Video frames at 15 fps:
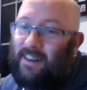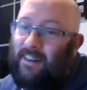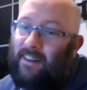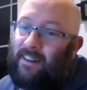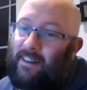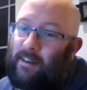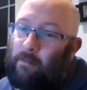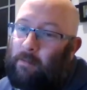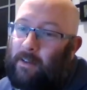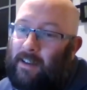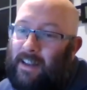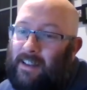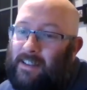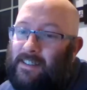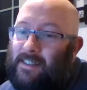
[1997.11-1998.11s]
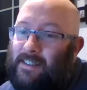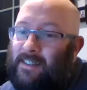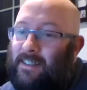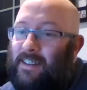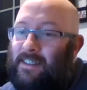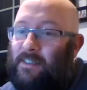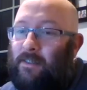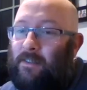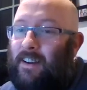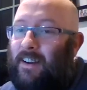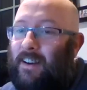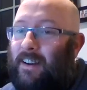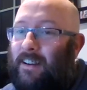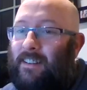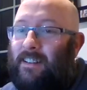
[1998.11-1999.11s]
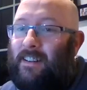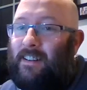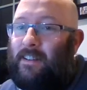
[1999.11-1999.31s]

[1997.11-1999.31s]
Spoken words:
Oh, bless. That's all right.